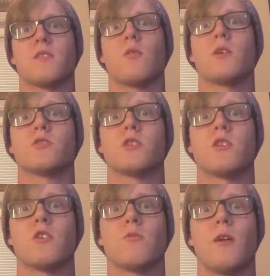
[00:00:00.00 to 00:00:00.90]
the
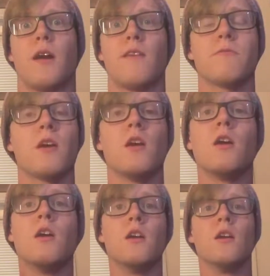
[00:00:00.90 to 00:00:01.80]
question you have.
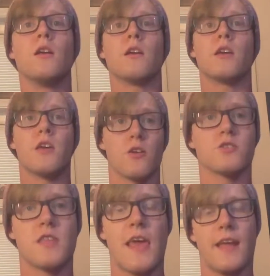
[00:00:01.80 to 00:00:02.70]

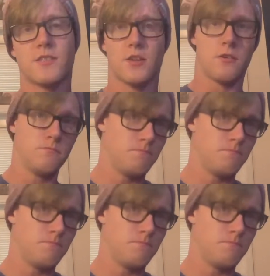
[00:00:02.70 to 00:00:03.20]
Here's the answer.